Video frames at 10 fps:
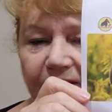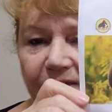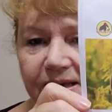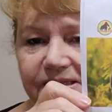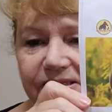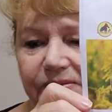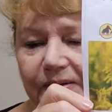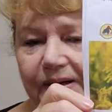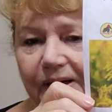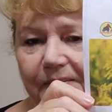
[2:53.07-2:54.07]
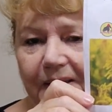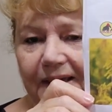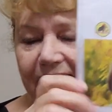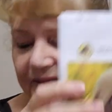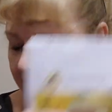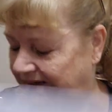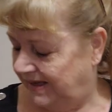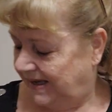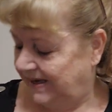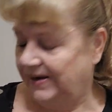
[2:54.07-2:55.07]
That's the one I made.
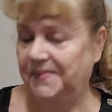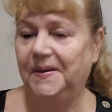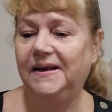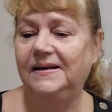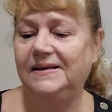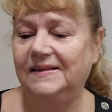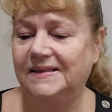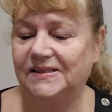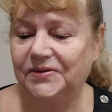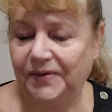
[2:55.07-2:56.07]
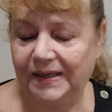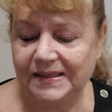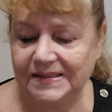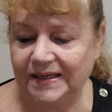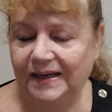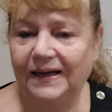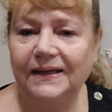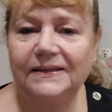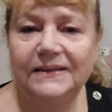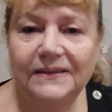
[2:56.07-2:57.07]
And I made it in the Serenity
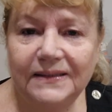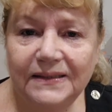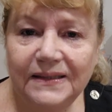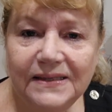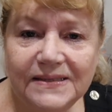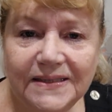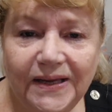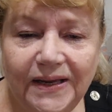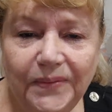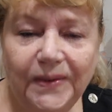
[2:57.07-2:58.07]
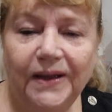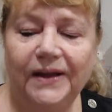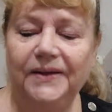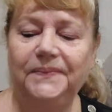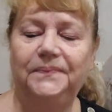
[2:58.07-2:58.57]
yarn. So here we go.